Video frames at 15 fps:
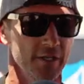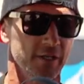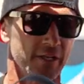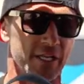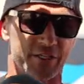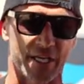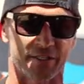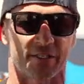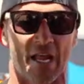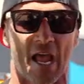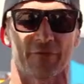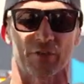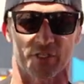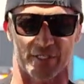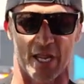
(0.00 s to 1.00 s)
It doesn't
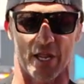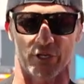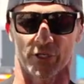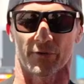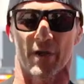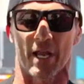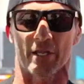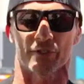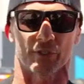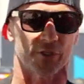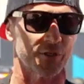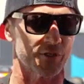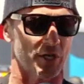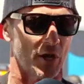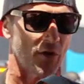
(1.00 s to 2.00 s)
have to stay in your R Z R.
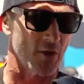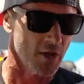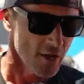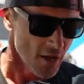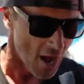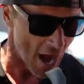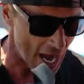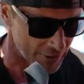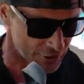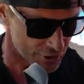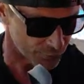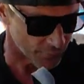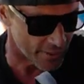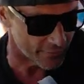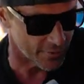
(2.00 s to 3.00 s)
So I just
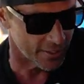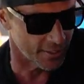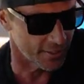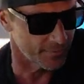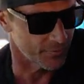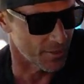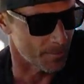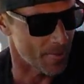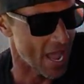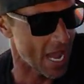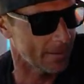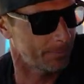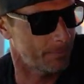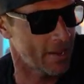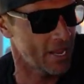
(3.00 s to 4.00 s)
riveted the
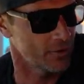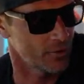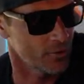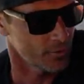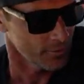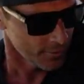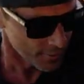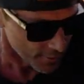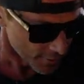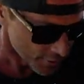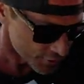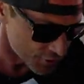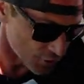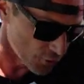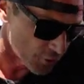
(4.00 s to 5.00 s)
back panel
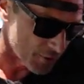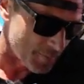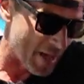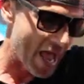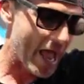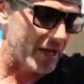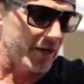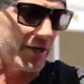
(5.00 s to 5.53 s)
to the back